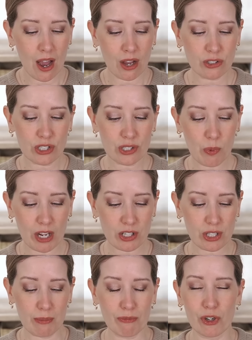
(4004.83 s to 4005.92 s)
I'll just
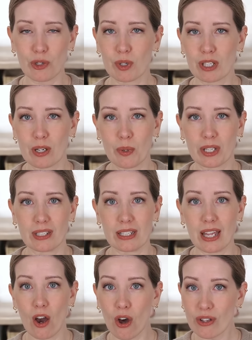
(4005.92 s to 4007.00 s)
swatch them for you really quickly.
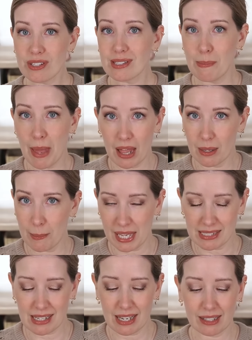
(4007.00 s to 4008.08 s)
They all smell
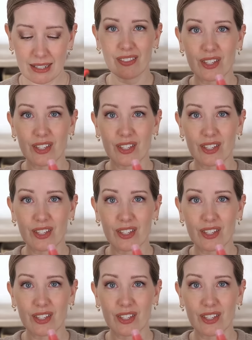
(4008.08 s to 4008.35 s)
amazing.